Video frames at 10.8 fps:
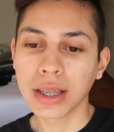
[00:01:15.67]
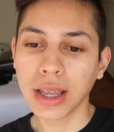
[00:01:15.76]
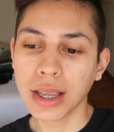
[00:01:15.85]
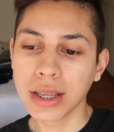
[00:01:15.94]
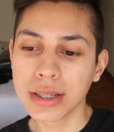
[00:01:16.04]

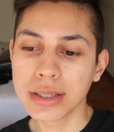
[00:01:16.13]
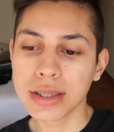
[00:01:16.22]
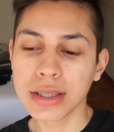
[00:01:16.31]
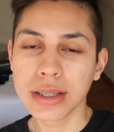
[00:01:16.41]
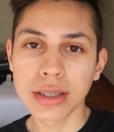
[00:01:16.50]

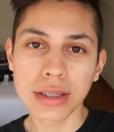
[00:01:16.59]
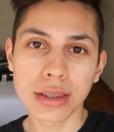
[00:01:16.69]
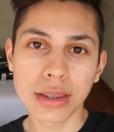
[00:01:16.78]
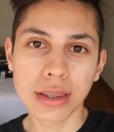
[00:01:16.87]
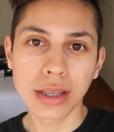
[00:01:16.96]
And
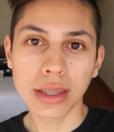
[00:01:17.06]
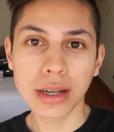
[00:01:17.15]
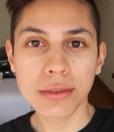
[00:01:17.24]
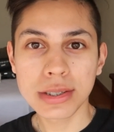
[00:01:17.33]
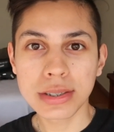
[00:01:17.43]
the thing
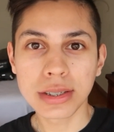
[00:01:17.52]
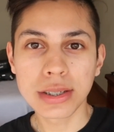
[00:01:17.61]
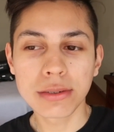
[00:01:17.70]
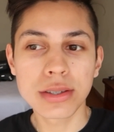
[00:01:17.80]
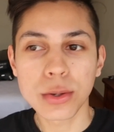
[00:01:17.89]
that I want to
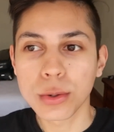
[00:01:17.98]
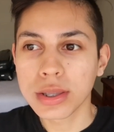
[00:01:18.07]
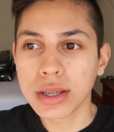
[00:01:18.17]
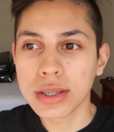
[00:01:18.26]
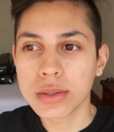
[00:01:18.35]
eat was
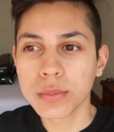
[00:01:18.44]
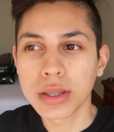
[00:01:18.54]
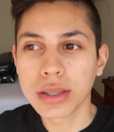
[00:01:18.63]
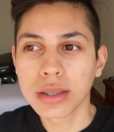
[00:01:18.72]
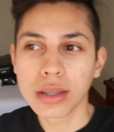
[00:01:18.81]
tortas,
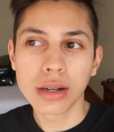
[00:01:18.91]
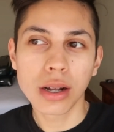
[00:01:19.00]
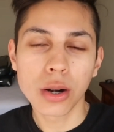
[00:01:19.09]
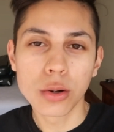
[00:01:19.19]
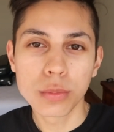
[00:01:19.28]
but they're
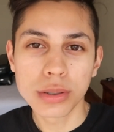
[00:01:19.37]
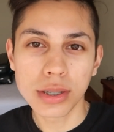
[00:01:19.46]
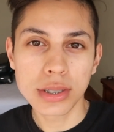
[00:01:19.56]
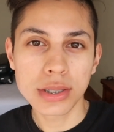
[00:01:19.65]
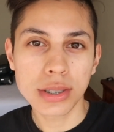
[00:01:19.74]
not open
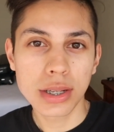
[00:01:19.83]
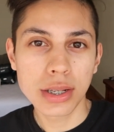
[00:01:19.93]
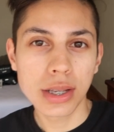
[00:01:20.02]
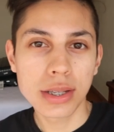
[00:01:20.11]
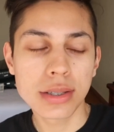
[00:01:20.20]
on
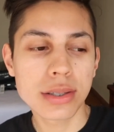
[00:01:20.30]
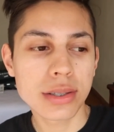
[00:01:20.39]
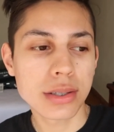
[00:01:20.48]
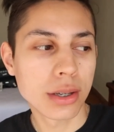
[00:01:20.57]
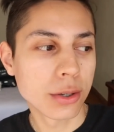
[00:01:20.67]
Sundays,
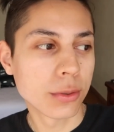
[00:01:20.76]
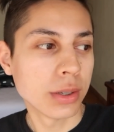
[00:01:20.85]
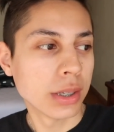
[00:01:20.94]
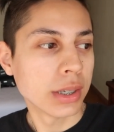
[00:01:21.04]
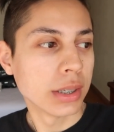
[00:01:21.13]
so
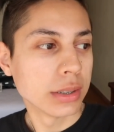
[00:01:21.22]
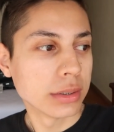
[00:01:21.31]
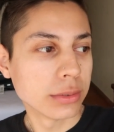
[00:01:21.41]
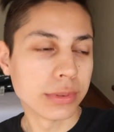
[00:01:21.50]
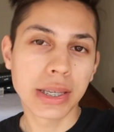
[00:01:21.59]

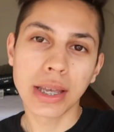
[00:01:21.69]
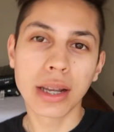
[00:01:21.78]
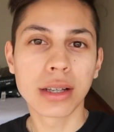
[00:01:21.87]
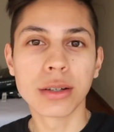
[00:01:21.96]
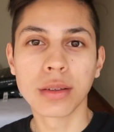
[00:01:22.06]
we
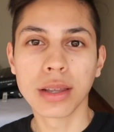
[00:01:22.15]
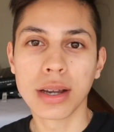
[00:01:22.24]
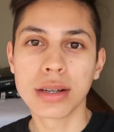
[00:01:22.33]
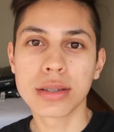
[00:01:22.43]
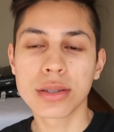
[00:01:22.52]
can't go
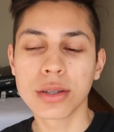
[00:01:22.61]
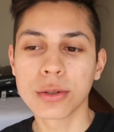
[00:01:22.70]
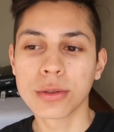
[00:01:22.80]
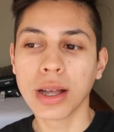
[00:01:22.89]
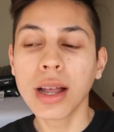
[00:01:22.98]
there.
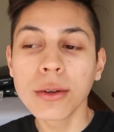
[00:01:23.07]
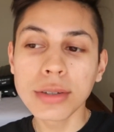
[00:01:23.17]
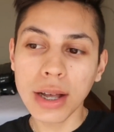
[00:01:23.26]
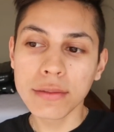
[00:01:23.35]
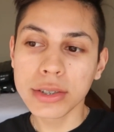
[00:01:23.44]
So, and
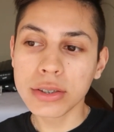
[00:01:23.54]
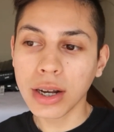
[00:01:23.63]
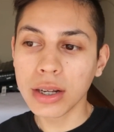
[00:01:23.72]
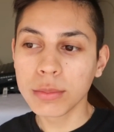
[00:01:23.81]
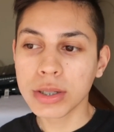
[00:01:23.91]
we haven't
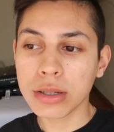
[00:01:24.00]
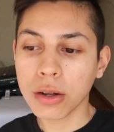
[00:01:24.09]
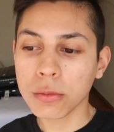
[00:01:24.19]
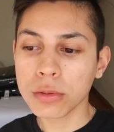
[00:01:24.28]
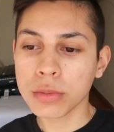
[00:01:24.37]
tried
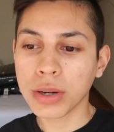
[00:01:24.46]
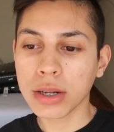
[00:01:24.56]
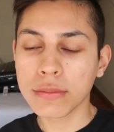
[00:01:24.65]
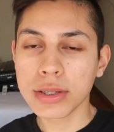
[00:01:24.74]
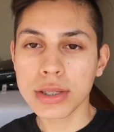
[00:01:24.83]
McDonald's
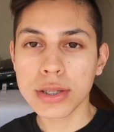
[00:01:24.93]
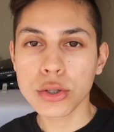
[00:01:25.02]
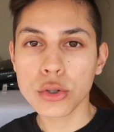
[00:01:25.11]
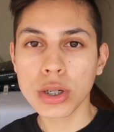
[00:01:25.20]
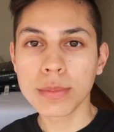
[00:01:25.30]
breakfast
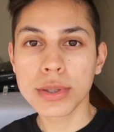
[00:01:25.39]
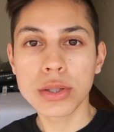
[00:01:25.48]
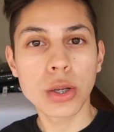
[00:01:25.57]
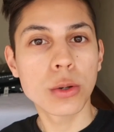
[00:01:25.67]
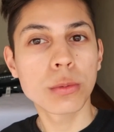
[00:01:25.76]
this trip,
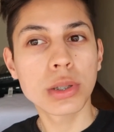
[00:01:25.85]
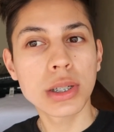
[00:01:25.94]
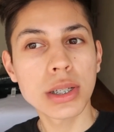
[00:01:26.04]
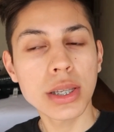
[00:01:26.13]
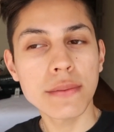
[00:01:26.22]
so we're
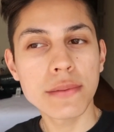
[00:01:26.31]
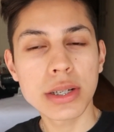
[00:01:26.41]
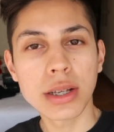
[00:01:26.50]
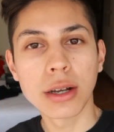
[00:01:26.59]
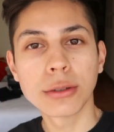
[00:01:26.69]
gonna give
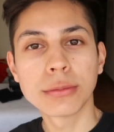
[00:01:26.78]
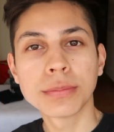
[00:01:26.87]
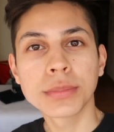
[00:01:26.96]
it a go.